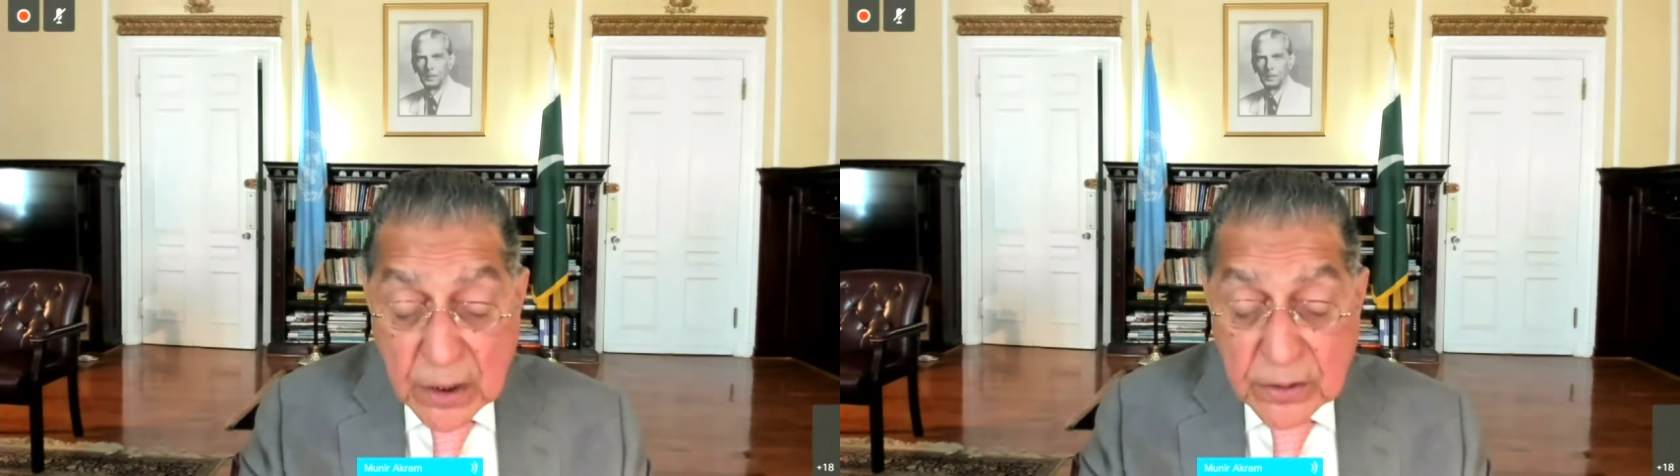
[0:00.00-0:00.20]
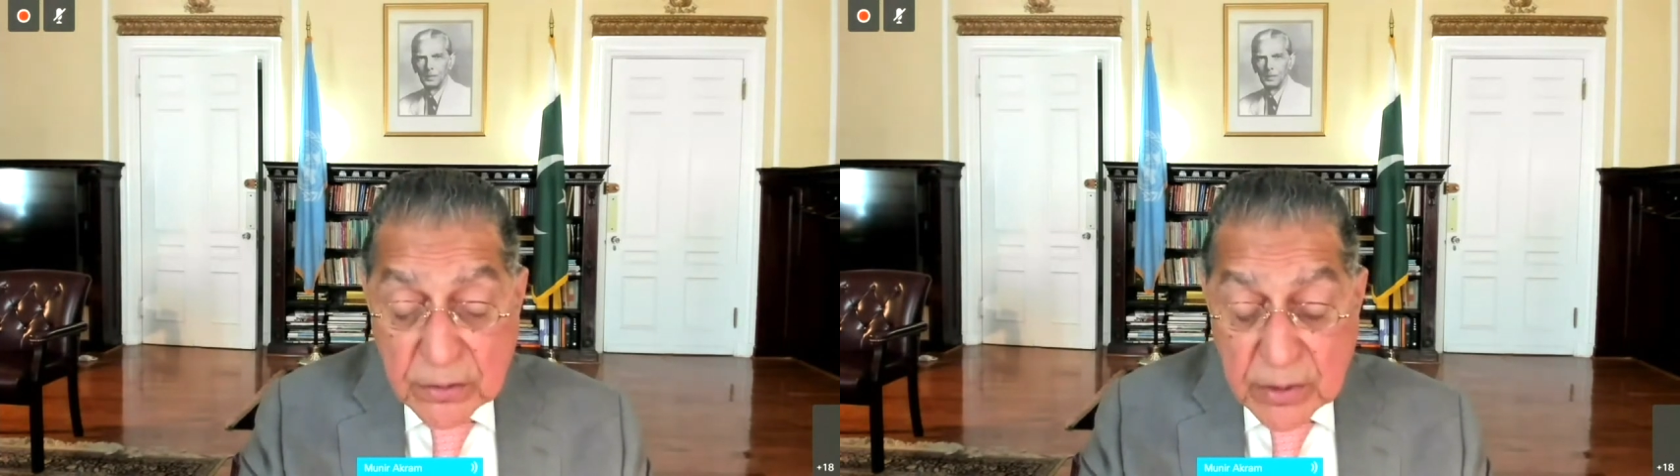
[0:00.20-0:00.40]

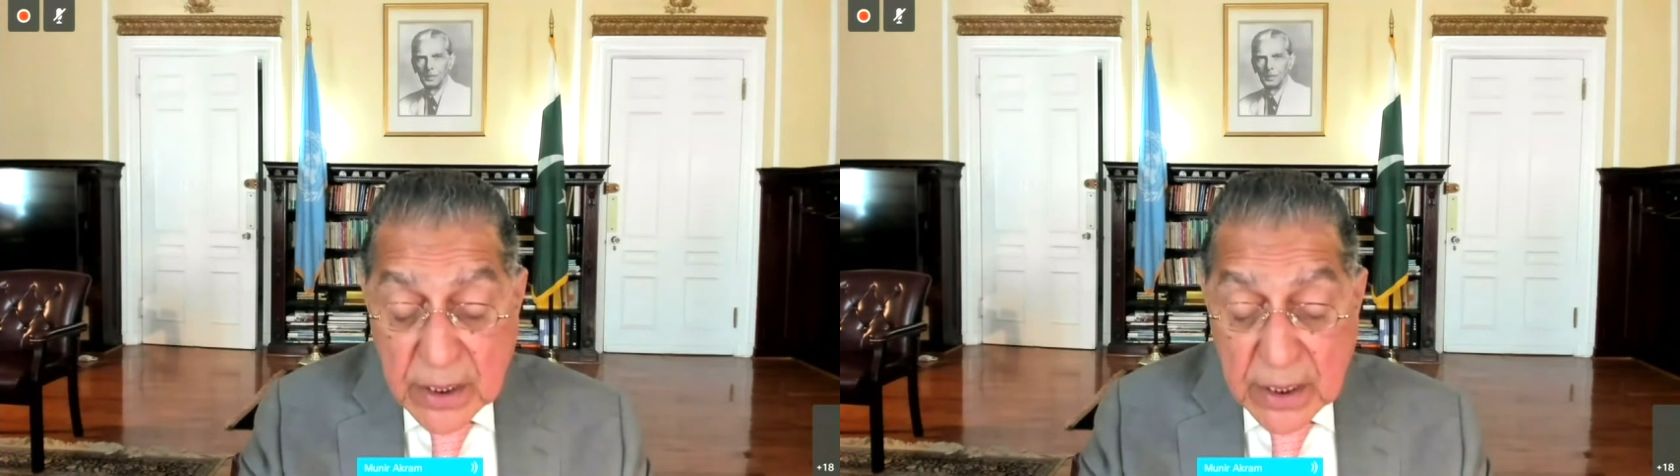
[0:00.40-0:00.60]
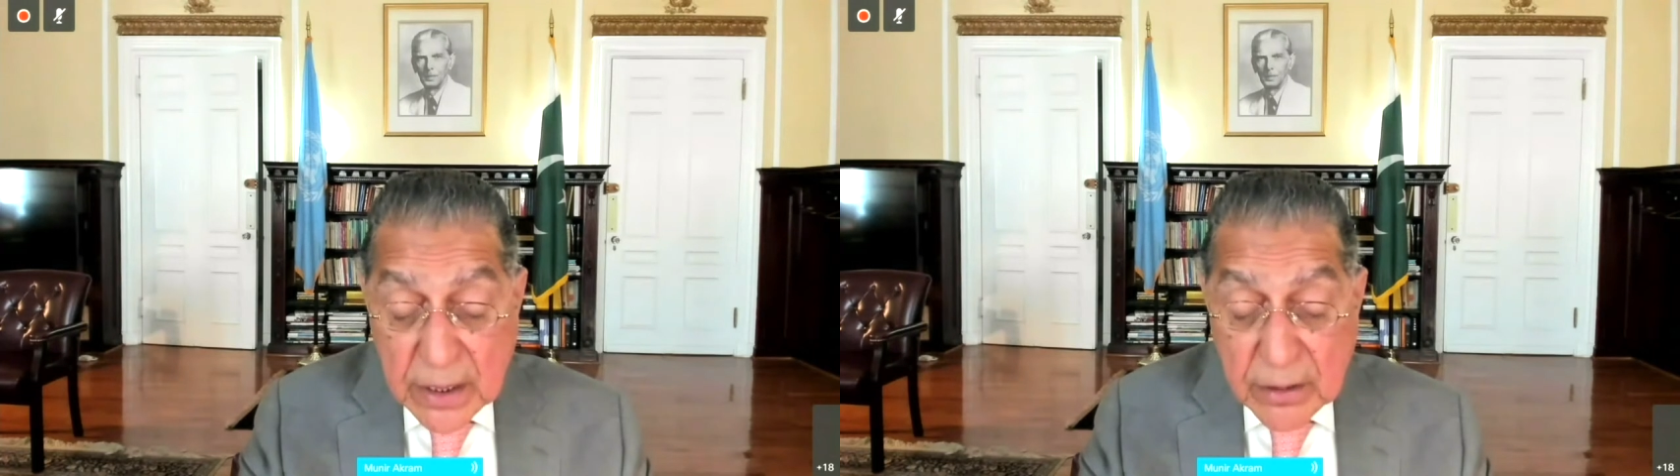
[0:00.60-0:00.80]

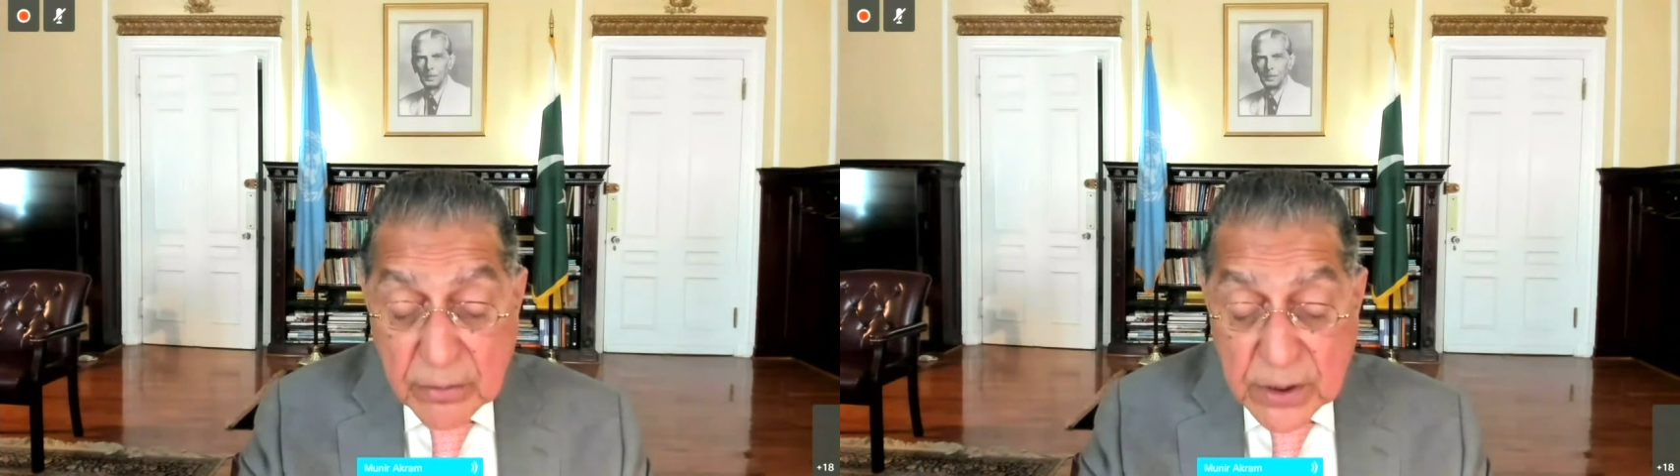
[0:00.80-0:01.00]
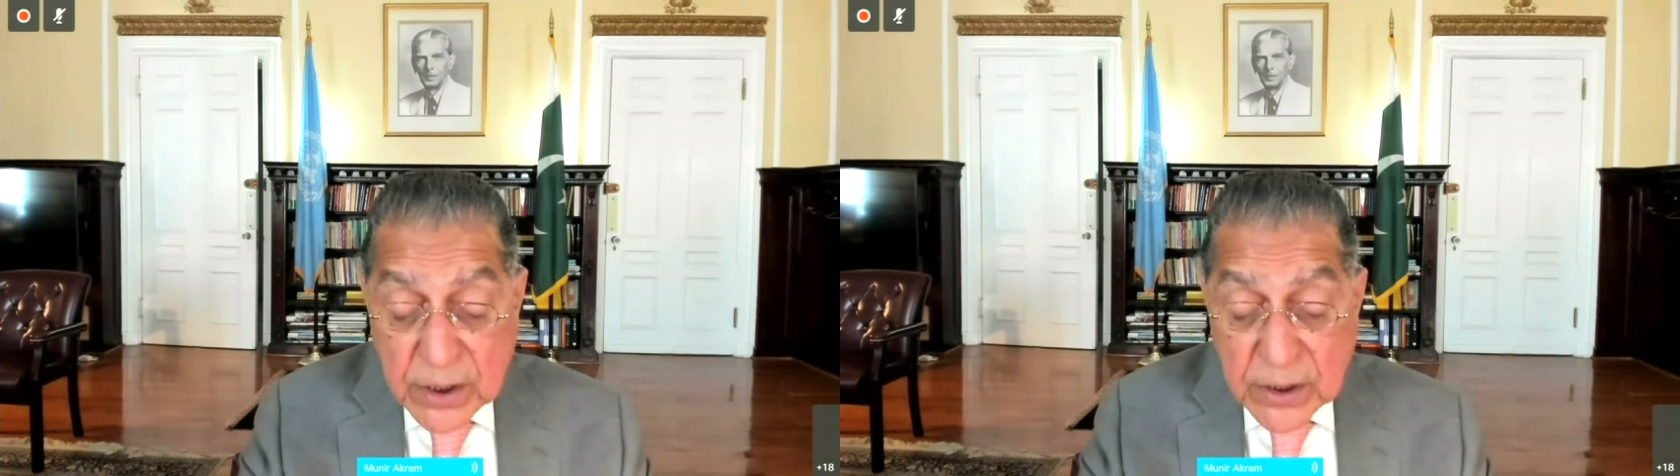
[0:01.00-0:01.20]
underway
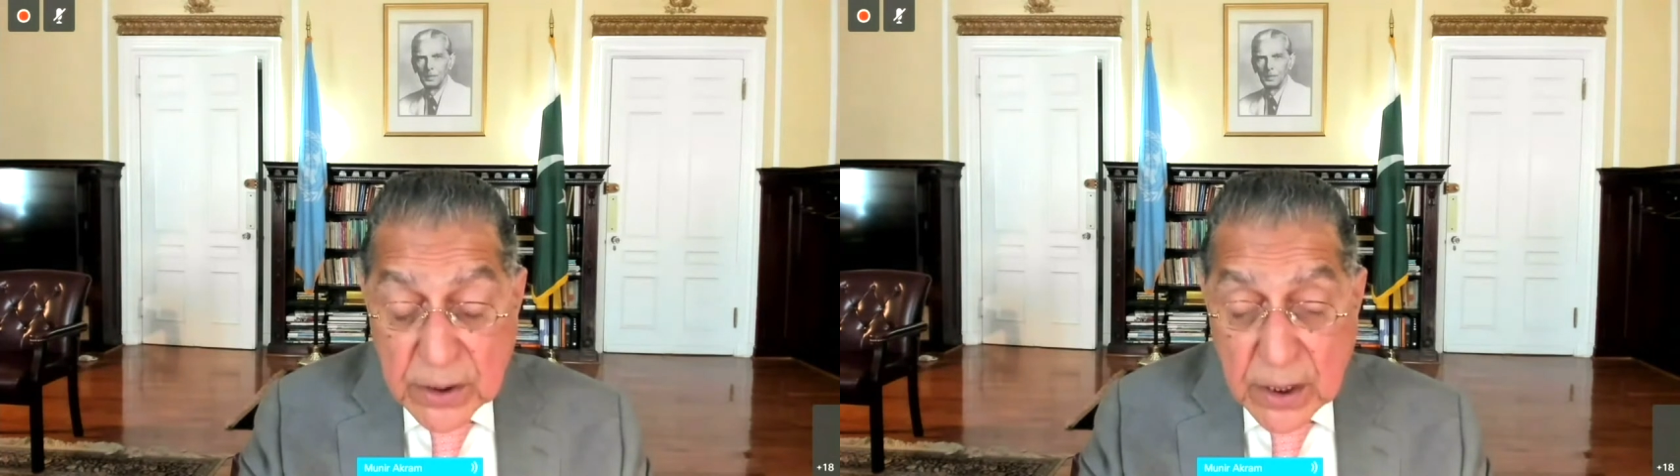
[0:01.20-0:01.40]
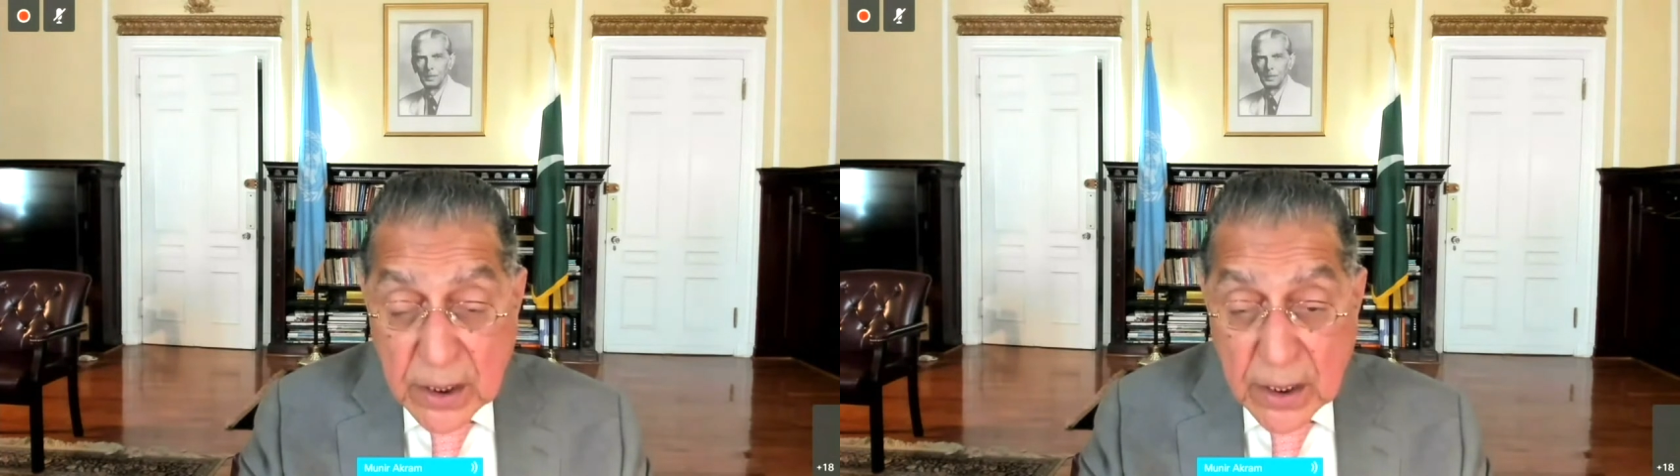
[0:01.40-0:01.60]
within